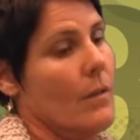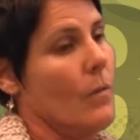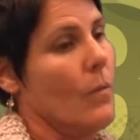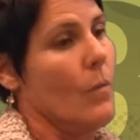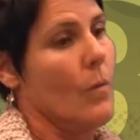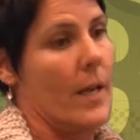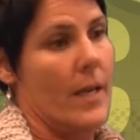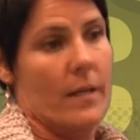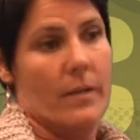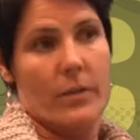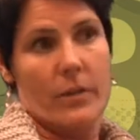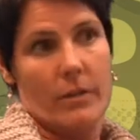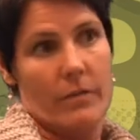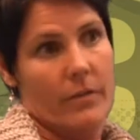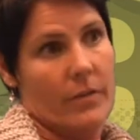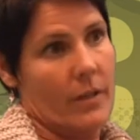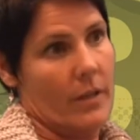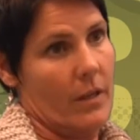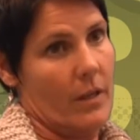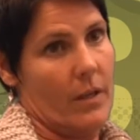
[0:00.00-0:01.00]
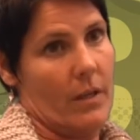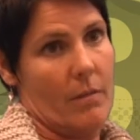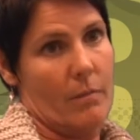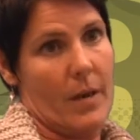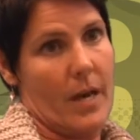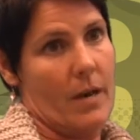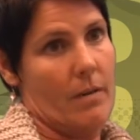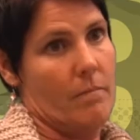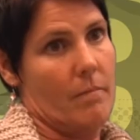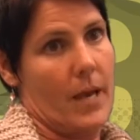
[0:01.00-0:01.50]
ways of thinking
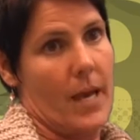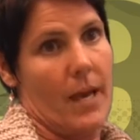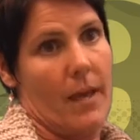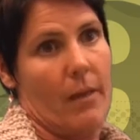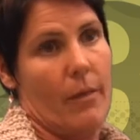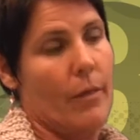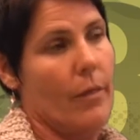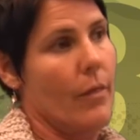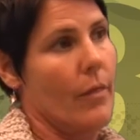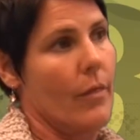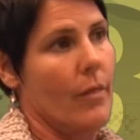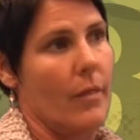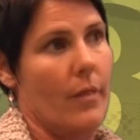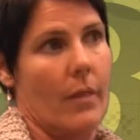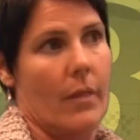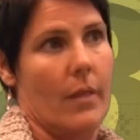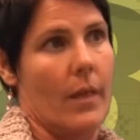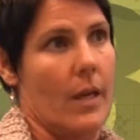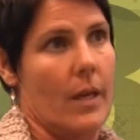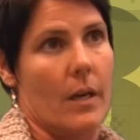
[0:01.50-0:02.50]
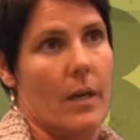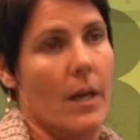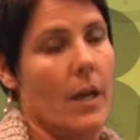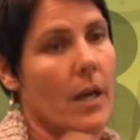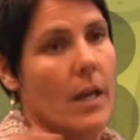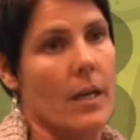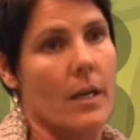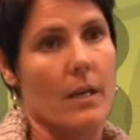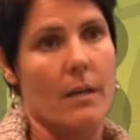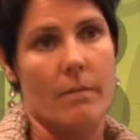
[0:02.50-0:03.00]
about math than
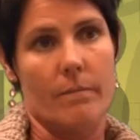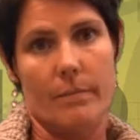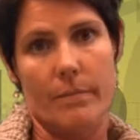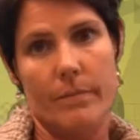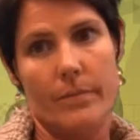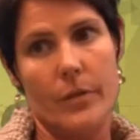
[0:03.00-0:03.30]
any